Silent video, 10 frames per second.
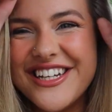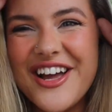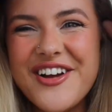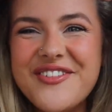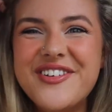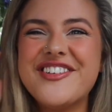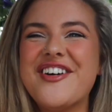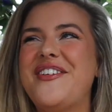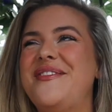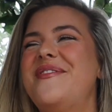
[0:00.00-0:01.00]
I almost
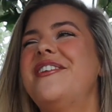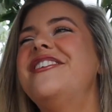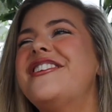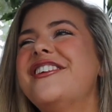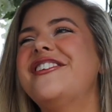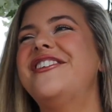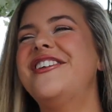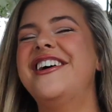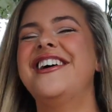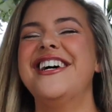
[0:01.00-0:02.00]
got
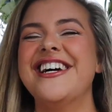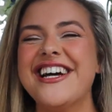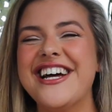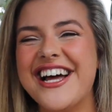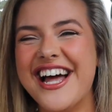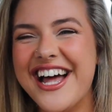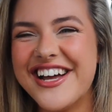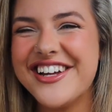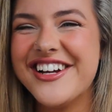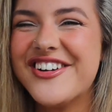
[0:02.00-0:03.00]
emotional.
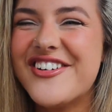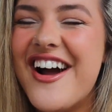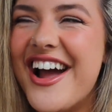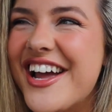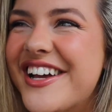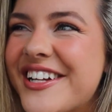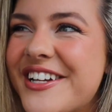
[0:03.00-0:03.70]
Gonna cry.